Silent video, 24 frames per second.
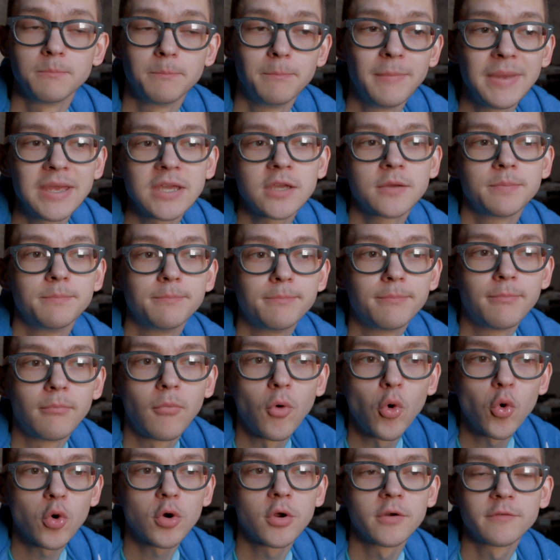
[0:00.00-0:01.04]
make
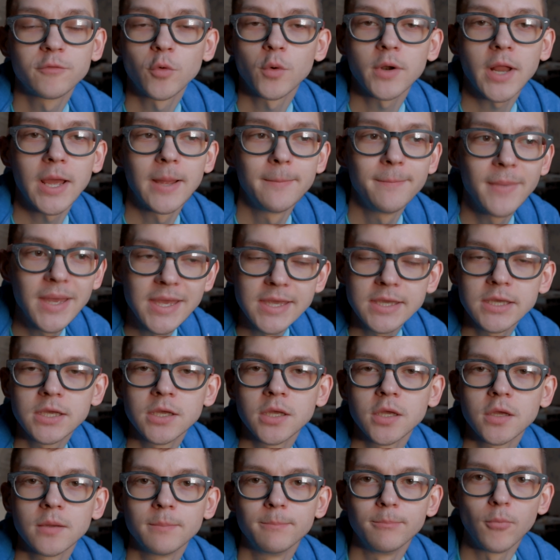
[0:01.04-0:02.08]
more of what I
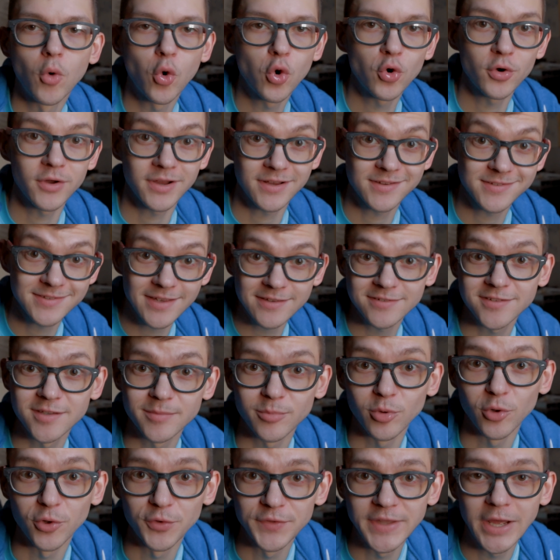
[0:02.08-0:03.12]
make more
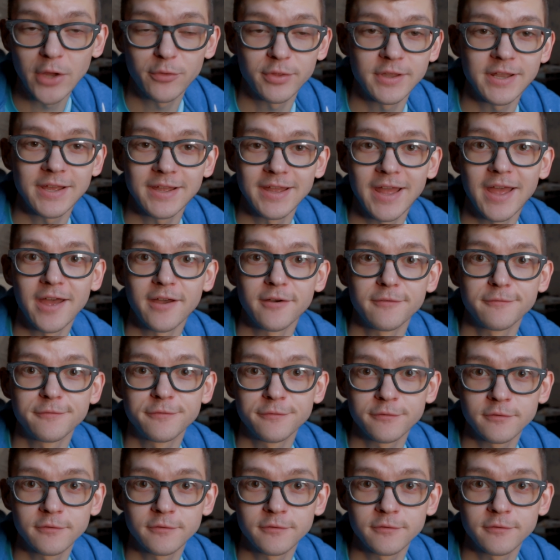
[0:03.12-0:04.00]
accessible now that I have